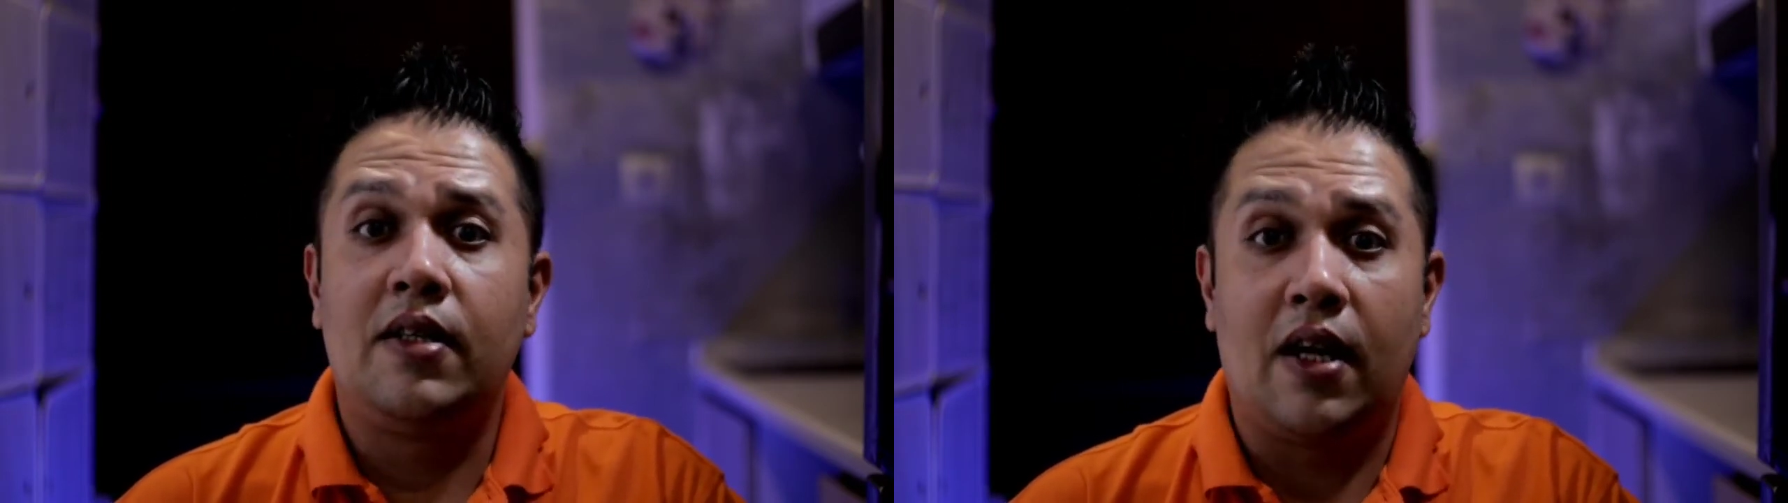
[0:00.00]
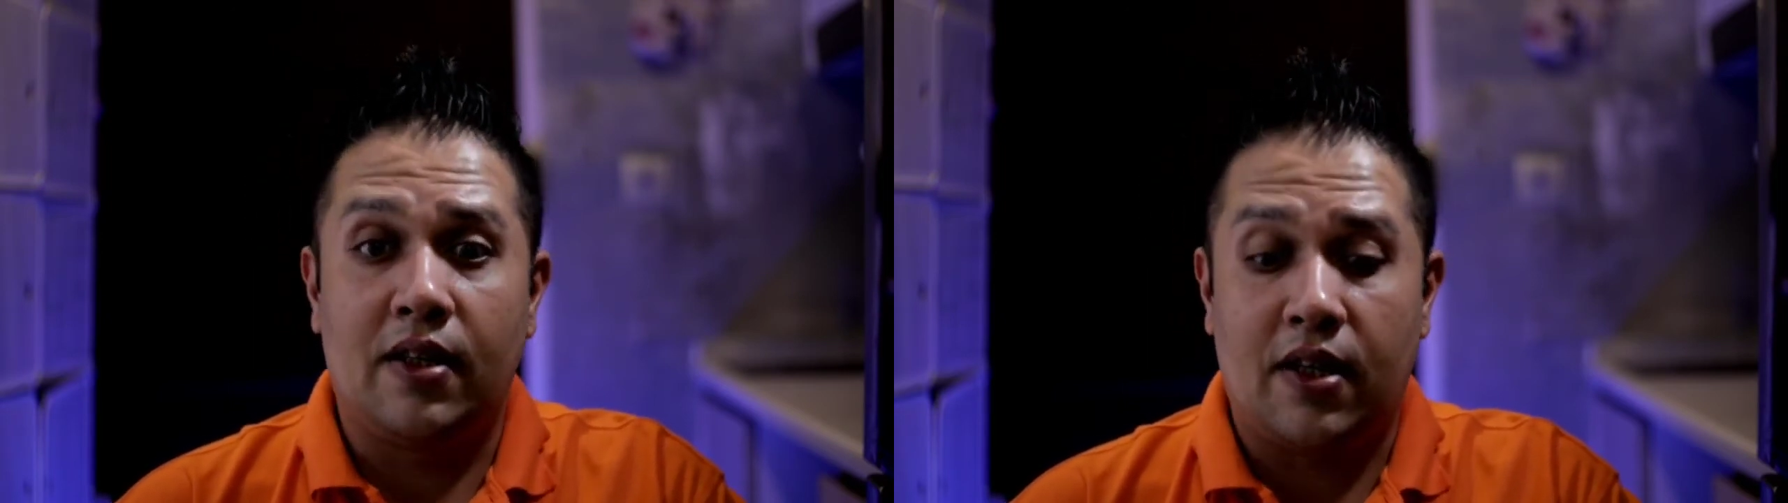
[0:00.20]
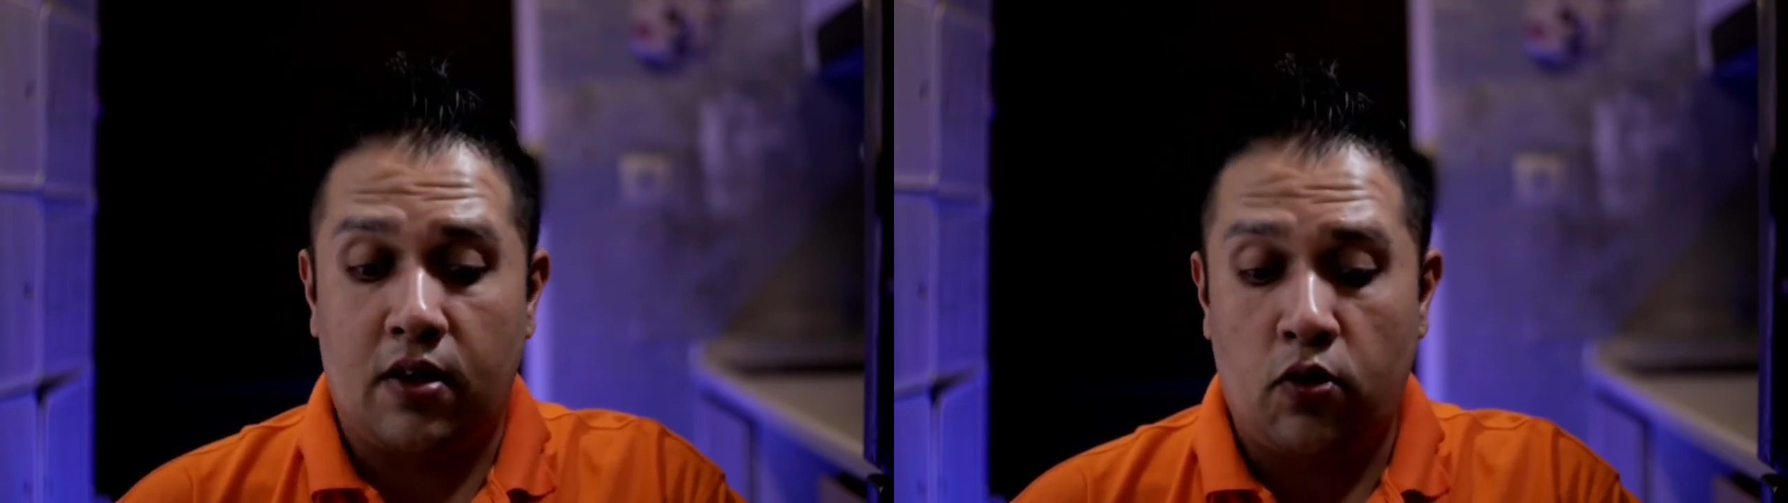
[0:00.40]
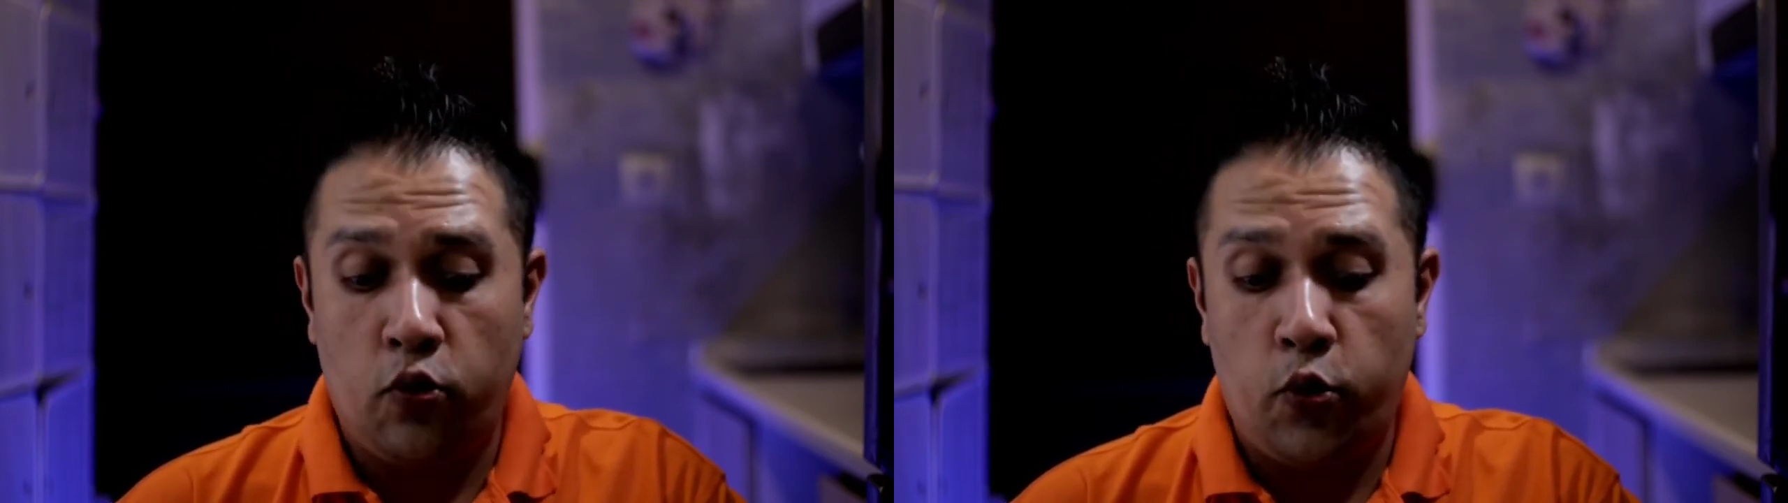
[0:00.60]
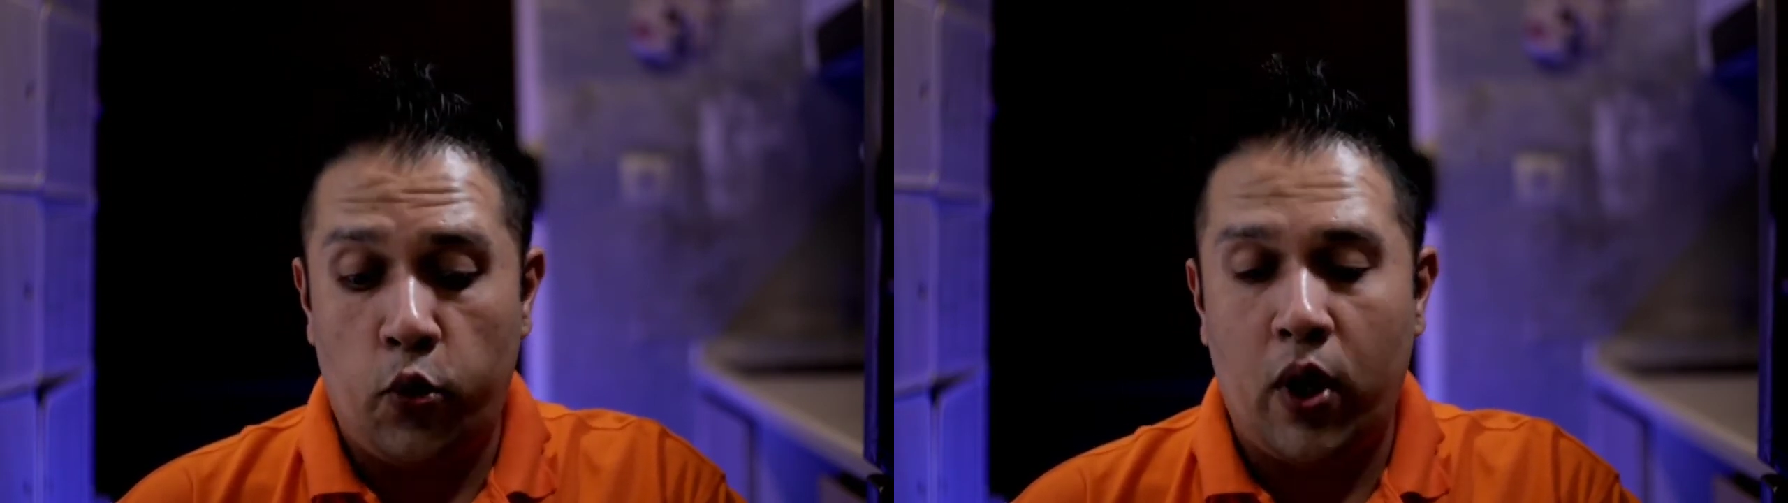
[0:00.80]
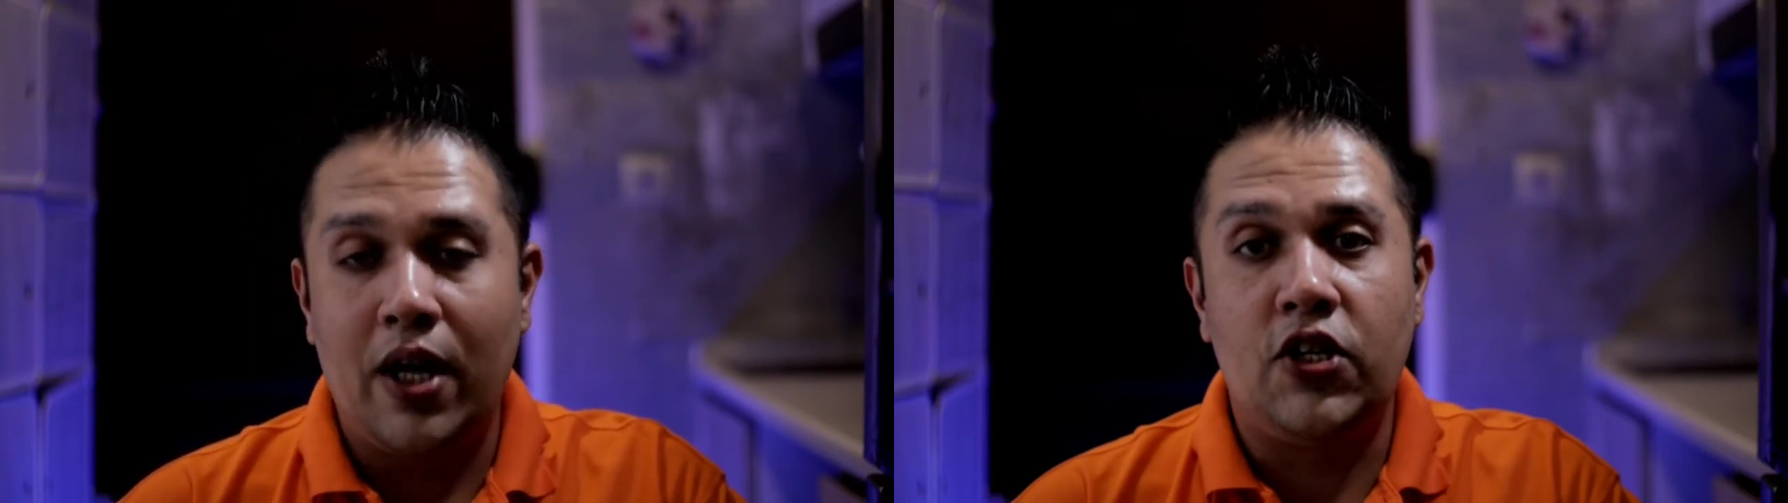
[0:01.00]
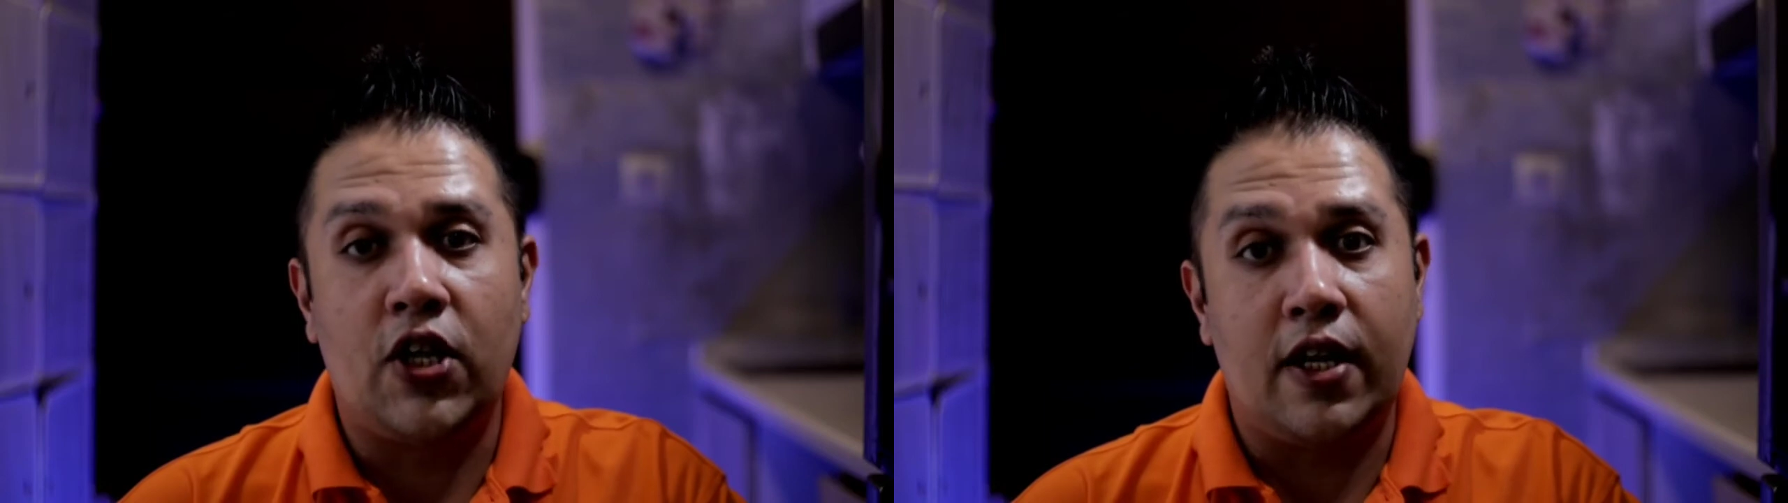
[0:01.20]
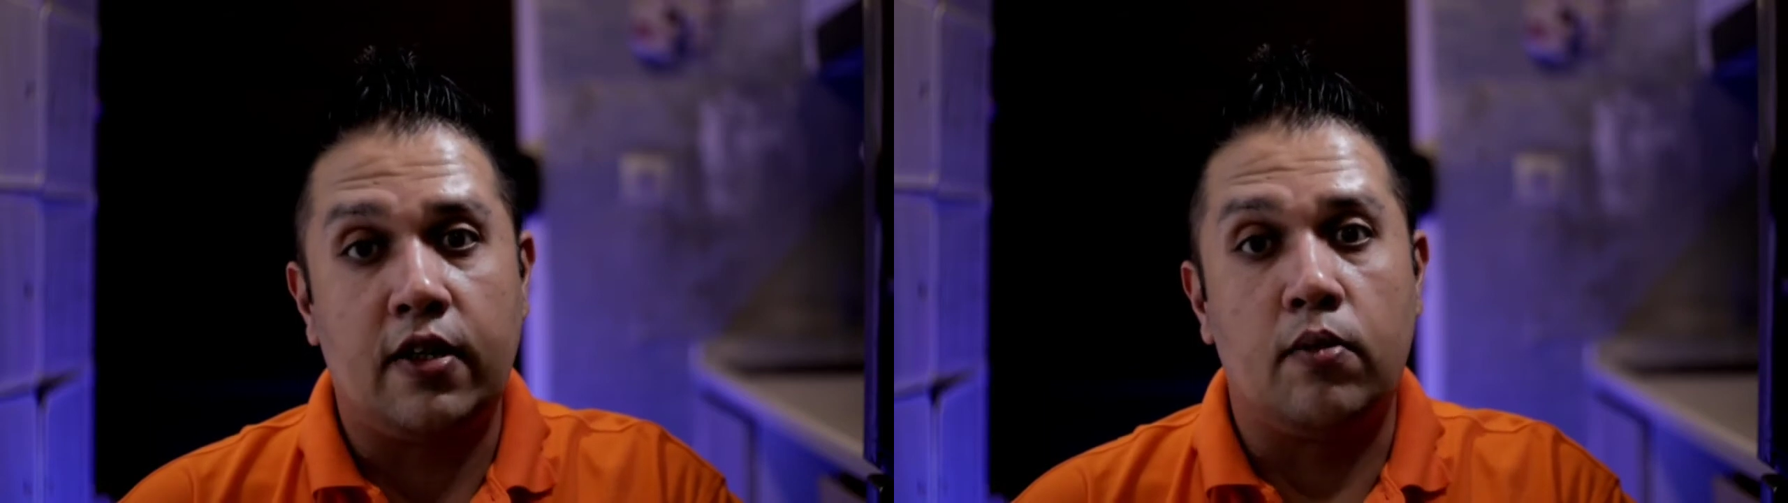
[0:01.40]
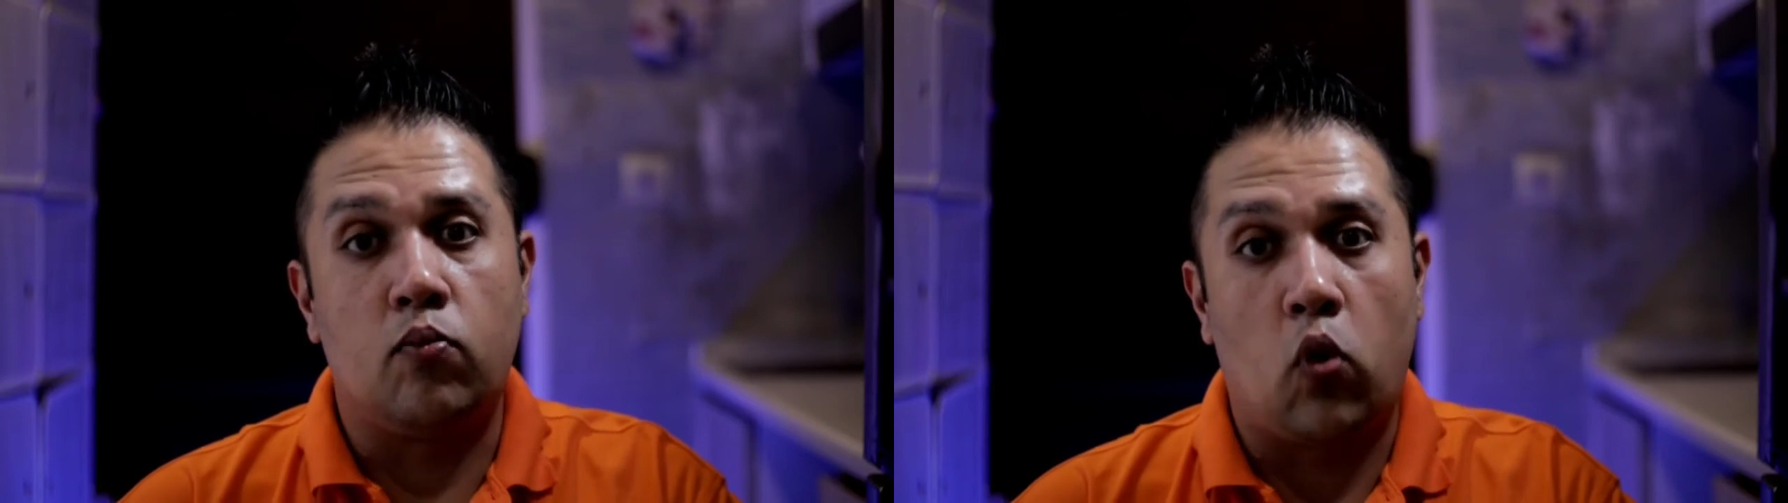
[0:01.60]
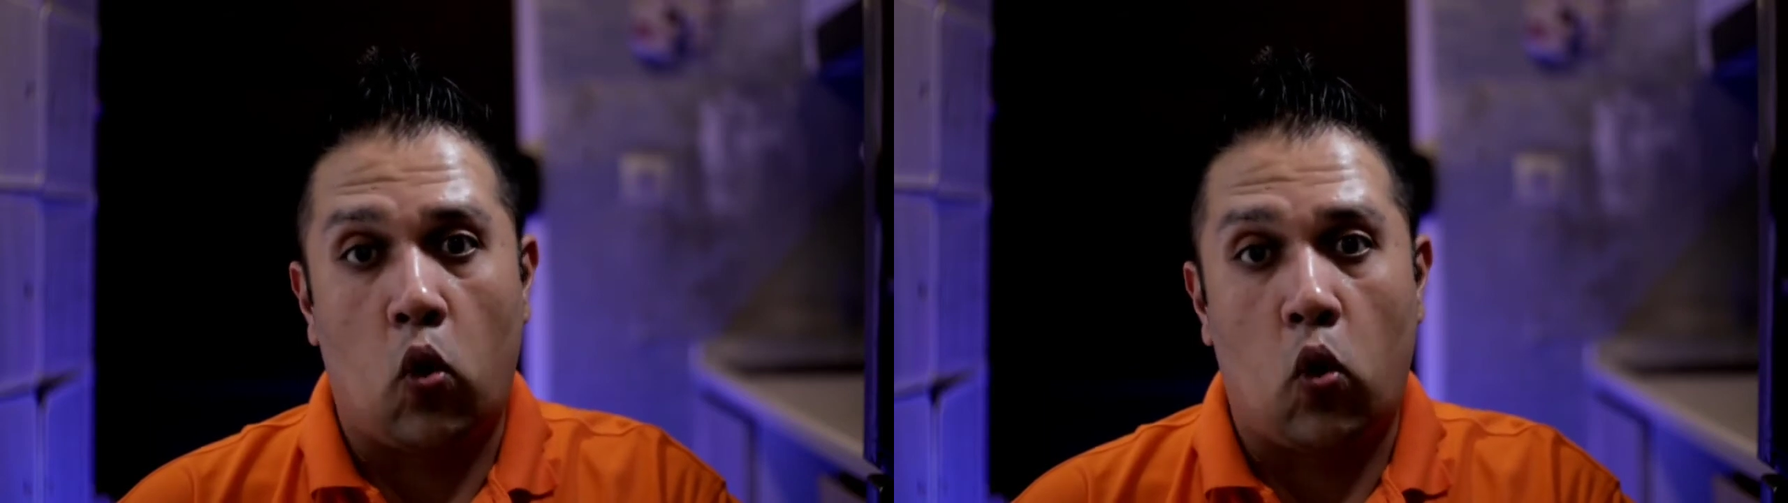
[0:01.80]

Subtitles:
tells us who Jason